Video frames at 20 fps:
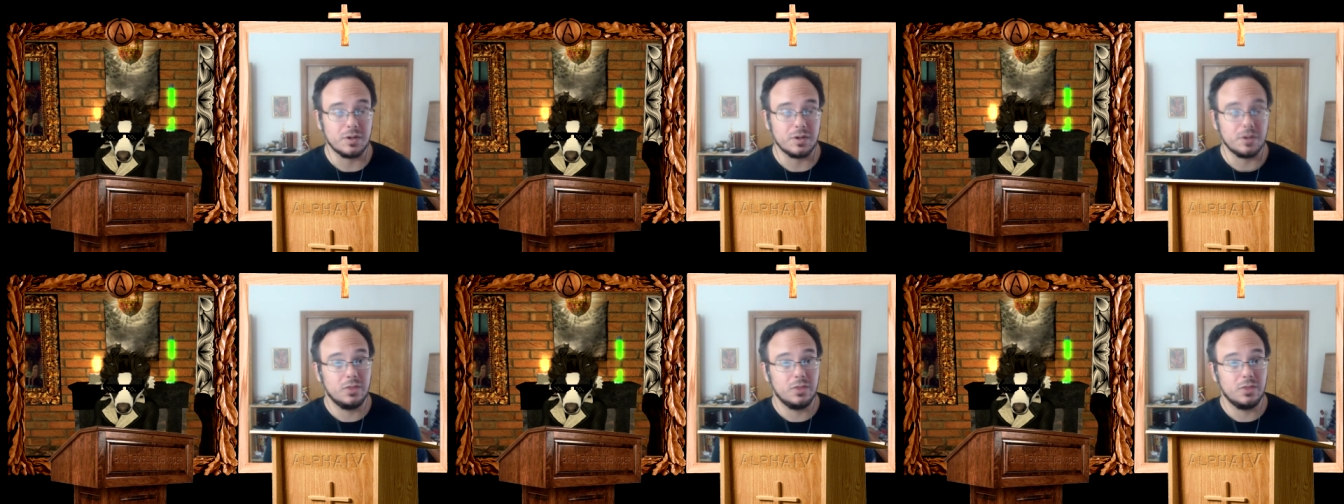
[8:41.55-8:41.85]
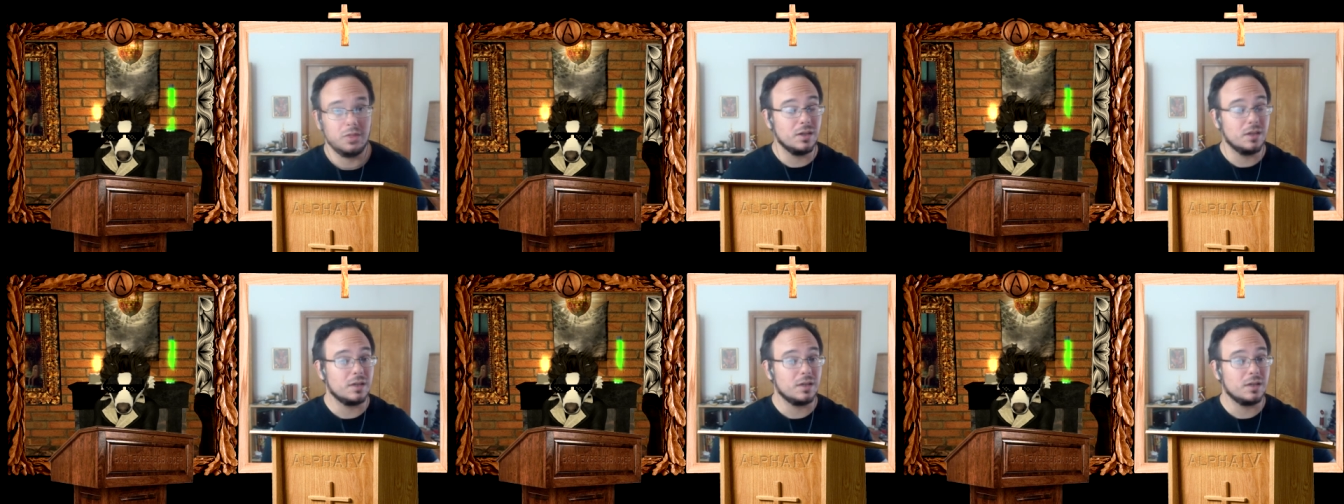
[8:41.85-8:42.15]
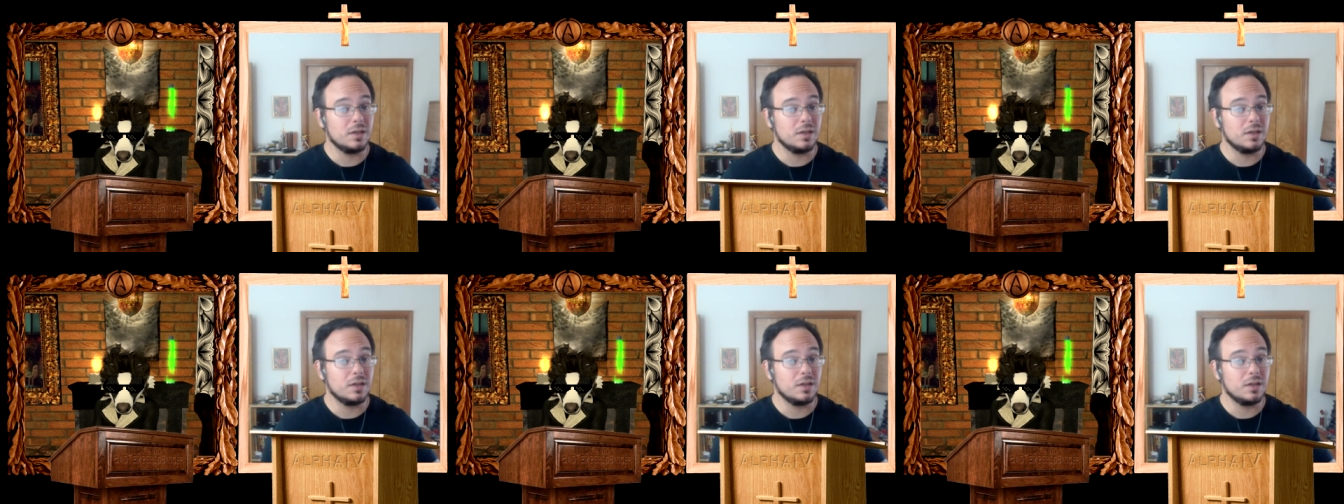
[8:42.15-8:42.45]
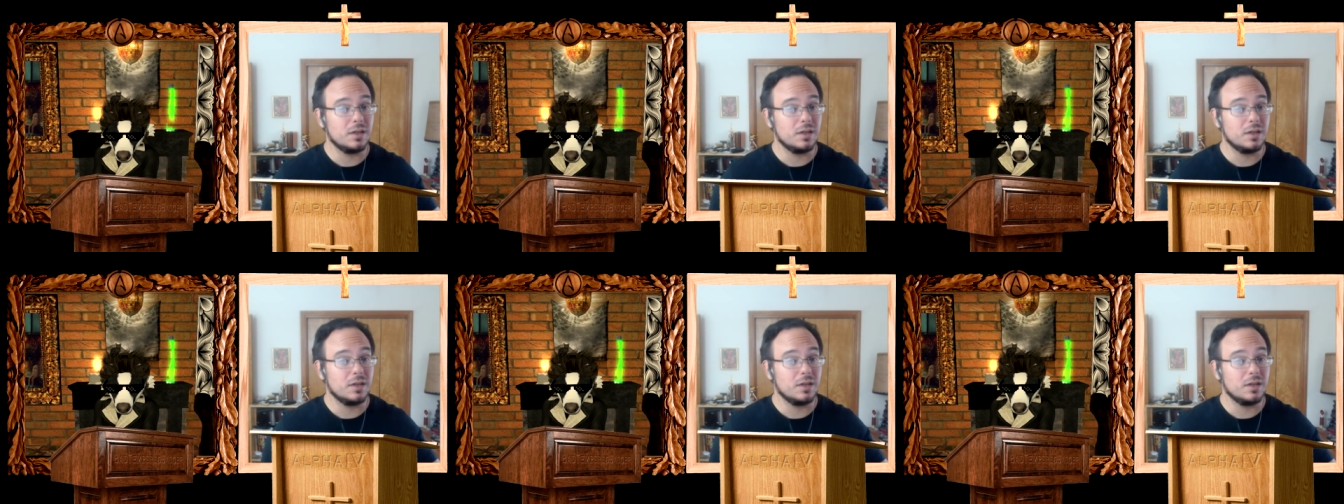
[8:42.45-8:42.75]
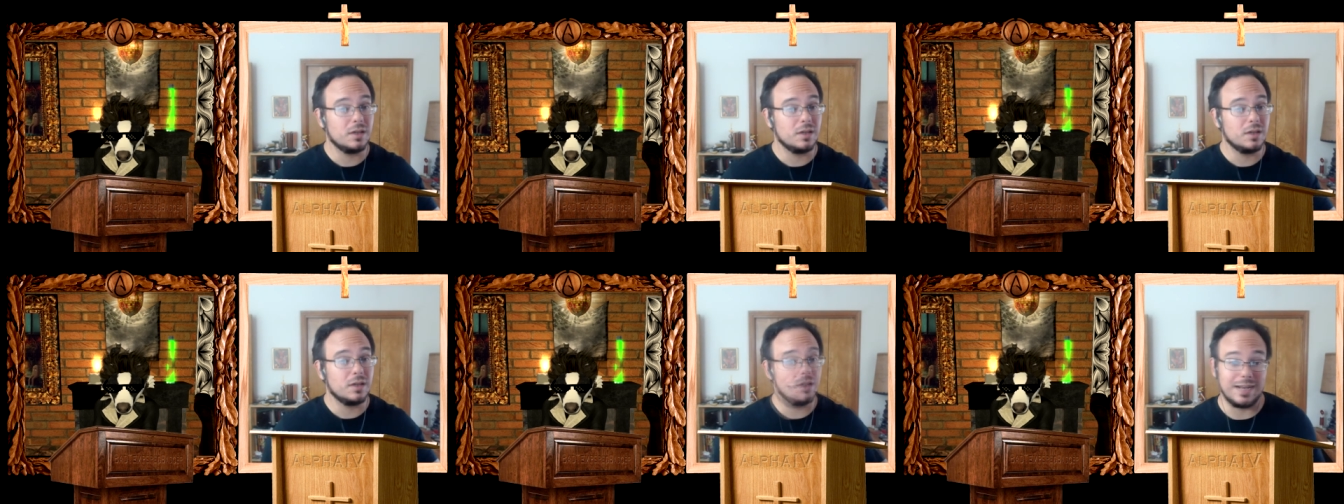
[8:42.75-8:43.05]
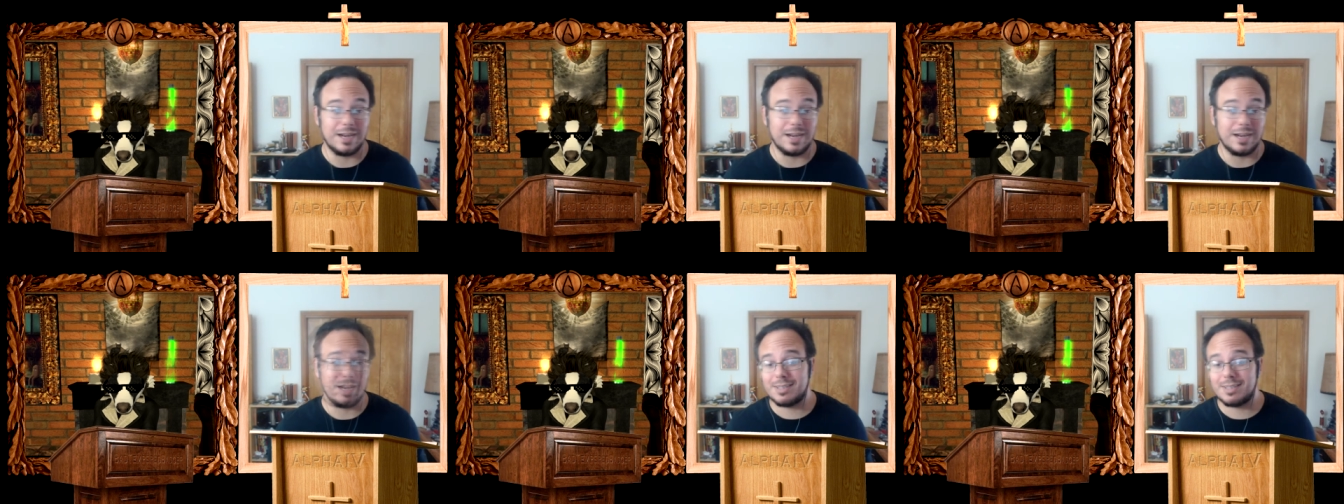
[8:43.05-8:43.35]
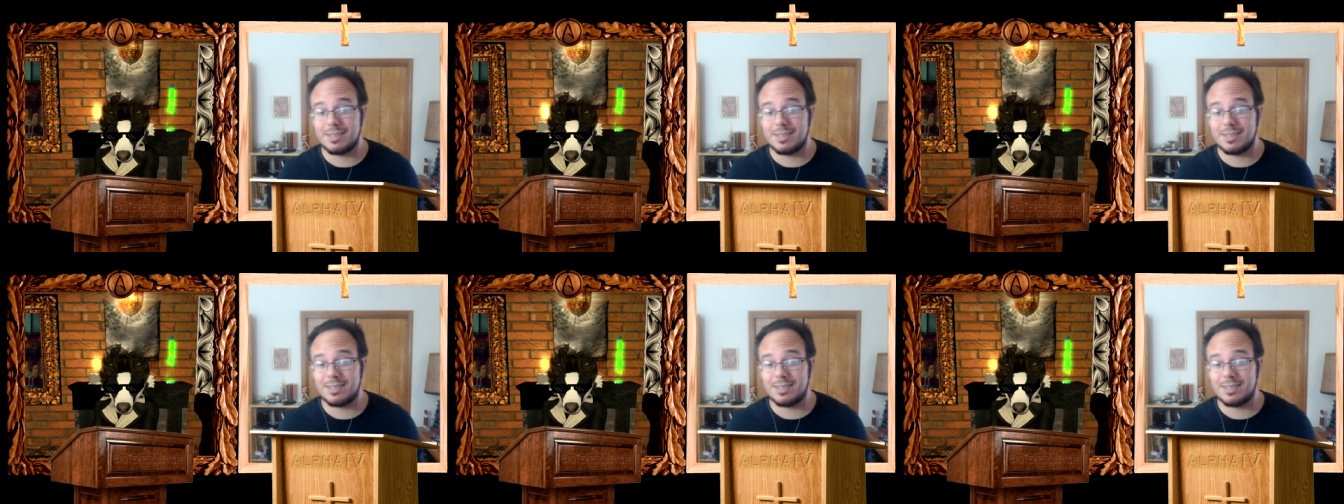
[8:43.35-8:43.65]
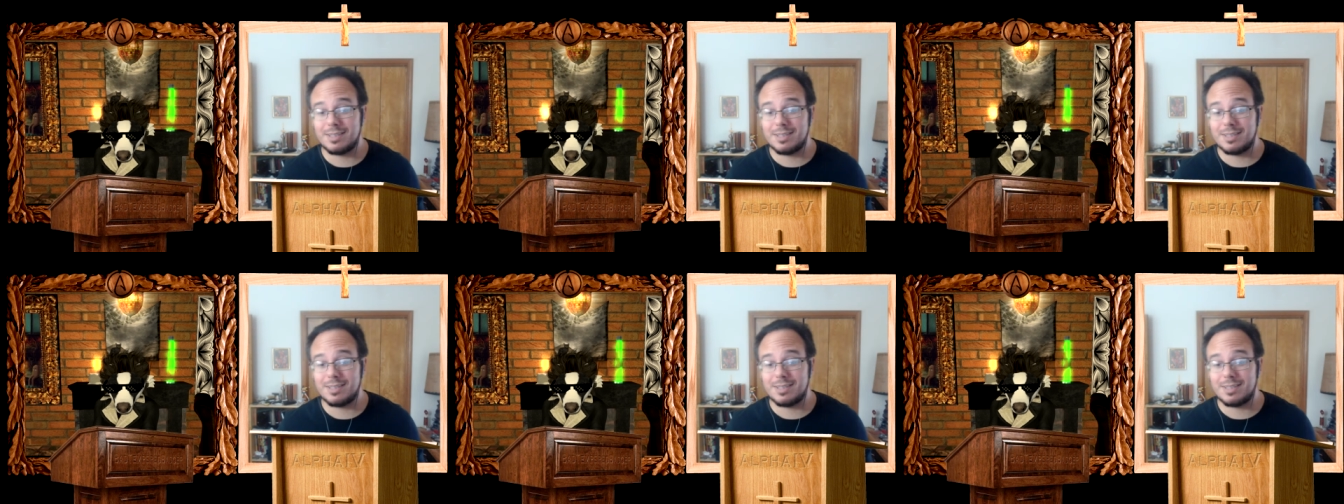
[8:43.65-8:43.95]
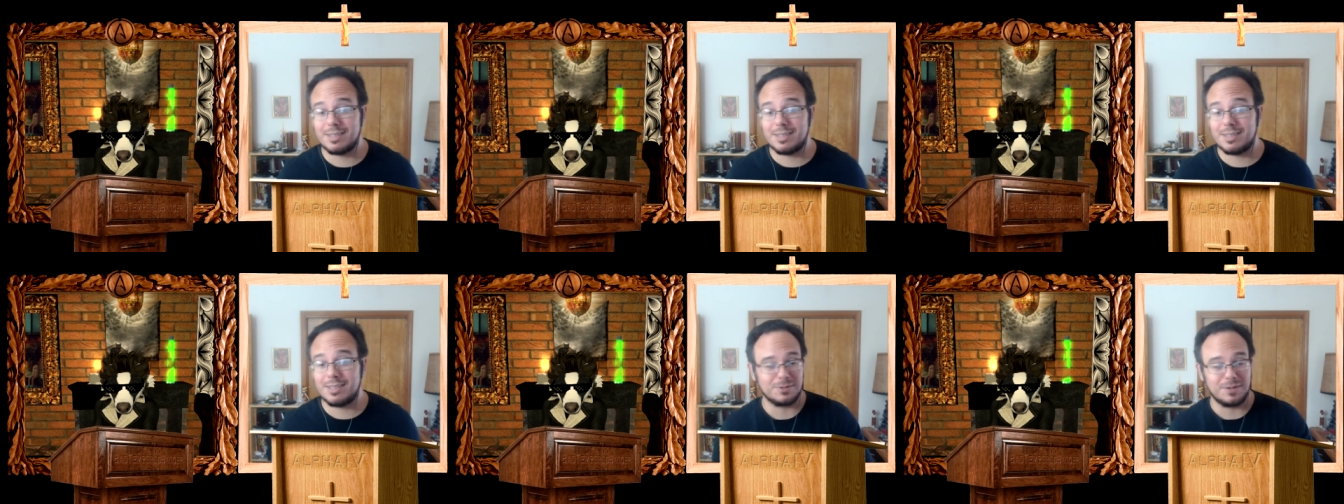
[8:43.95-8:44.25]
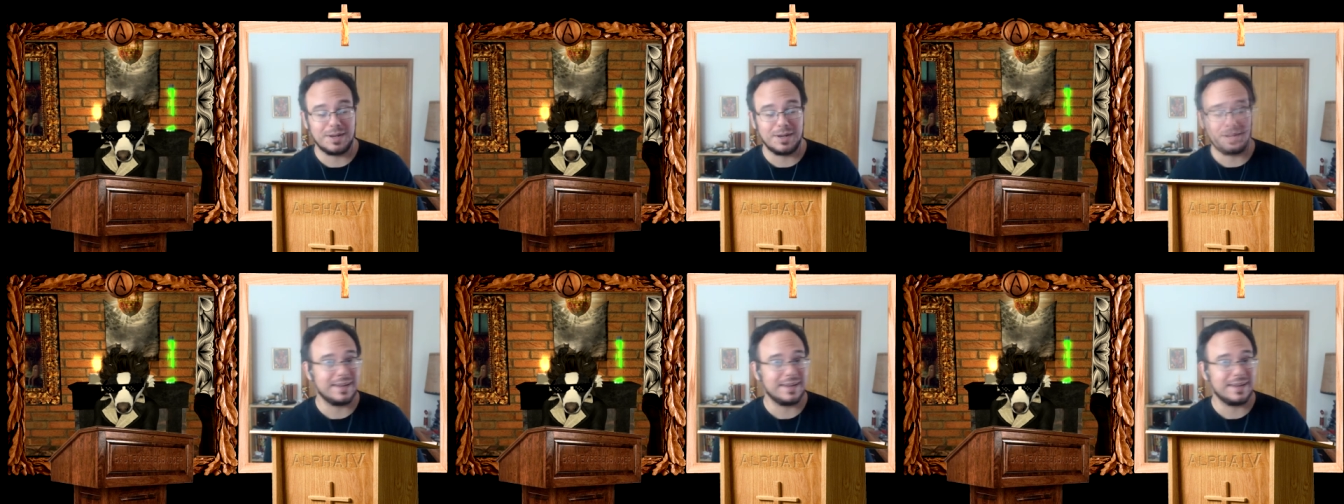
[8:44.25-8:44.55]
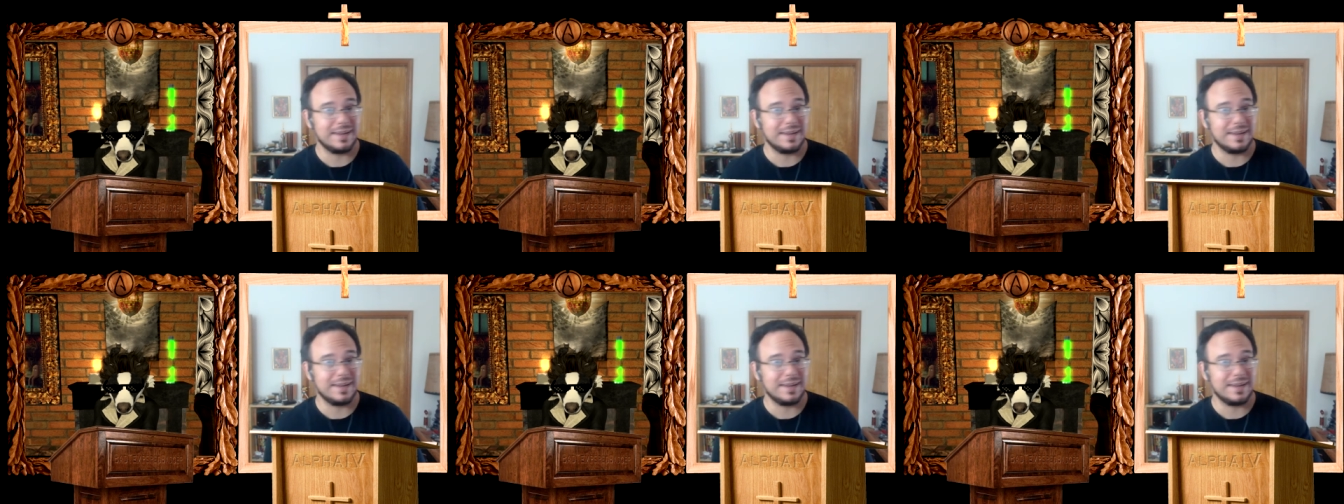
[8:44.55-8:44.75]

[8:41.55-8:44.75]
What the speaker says: None of those things happened. Everything went the opposite way.